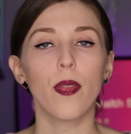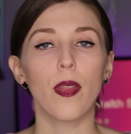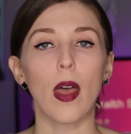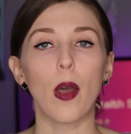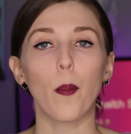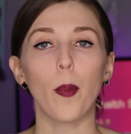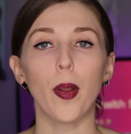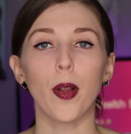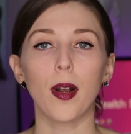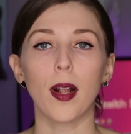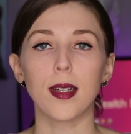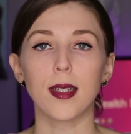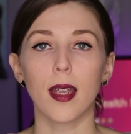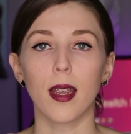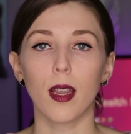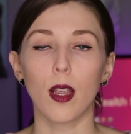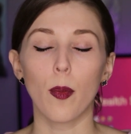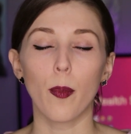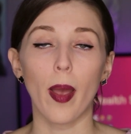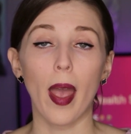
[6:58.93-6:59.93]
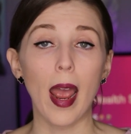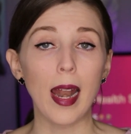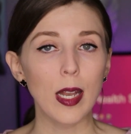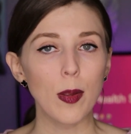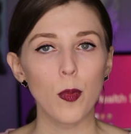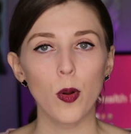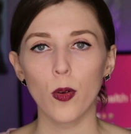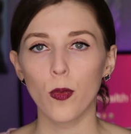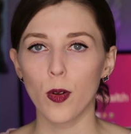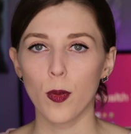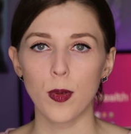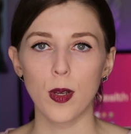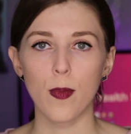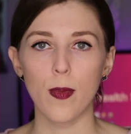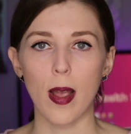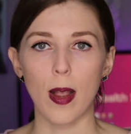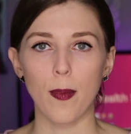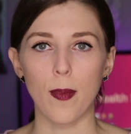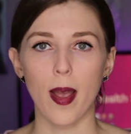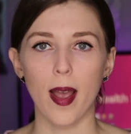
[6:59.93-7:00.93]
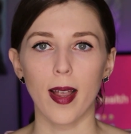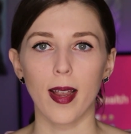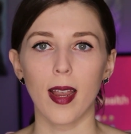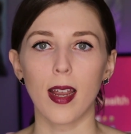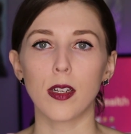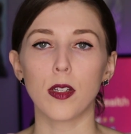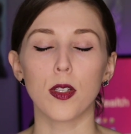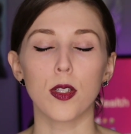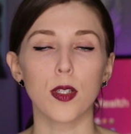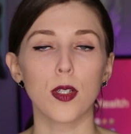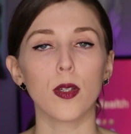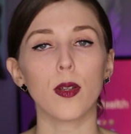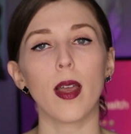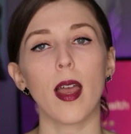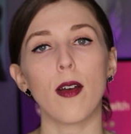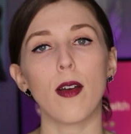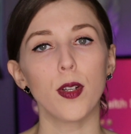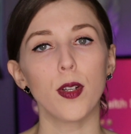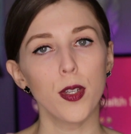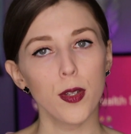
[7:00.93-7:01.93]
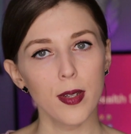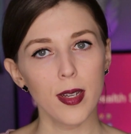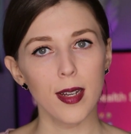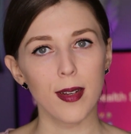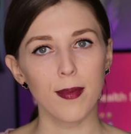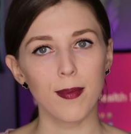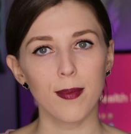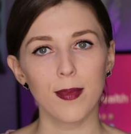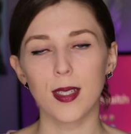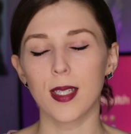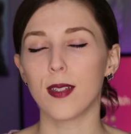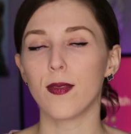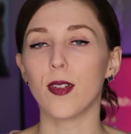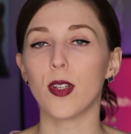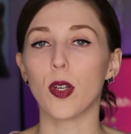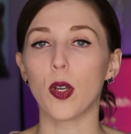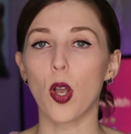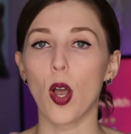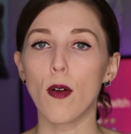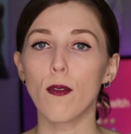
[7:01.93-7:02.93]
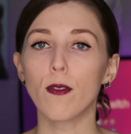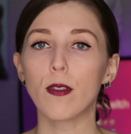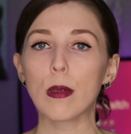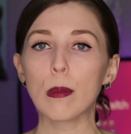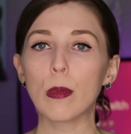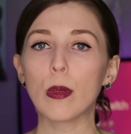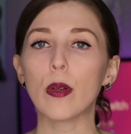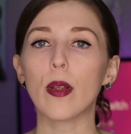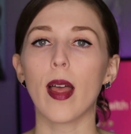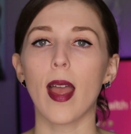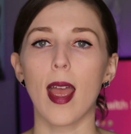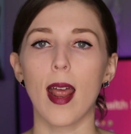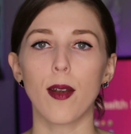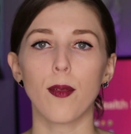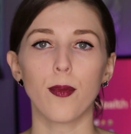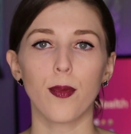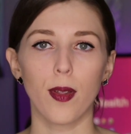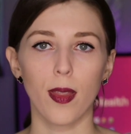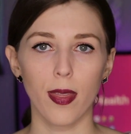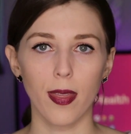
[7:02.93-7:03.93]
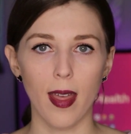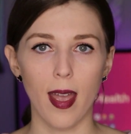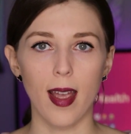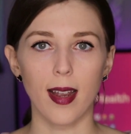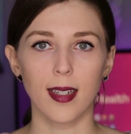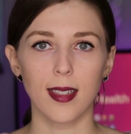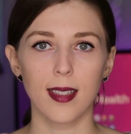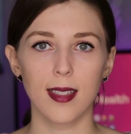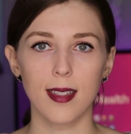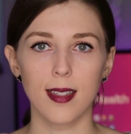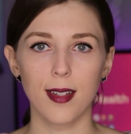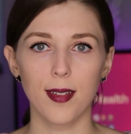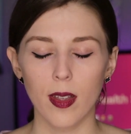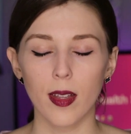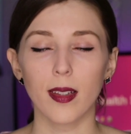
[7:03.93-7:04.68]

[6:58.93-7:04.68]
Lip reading: That way you're not taking up any more room in your backpack, and you still what you need to feel comfortable and relaxed.